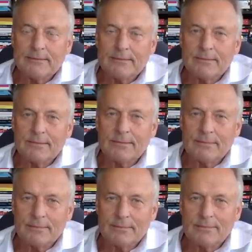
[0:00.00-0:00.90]

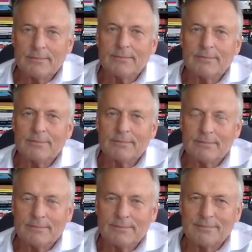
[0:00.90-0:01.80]

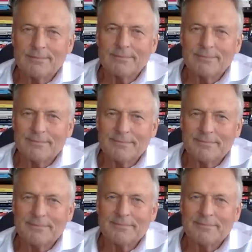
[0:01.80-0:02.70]

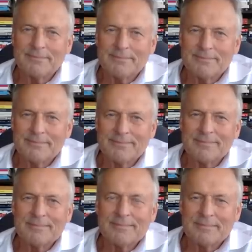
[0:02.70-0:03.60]

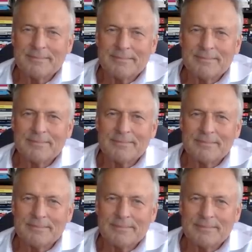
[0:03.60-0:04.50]

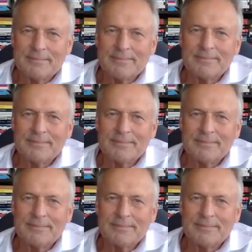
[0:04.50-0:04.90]
(not speaking)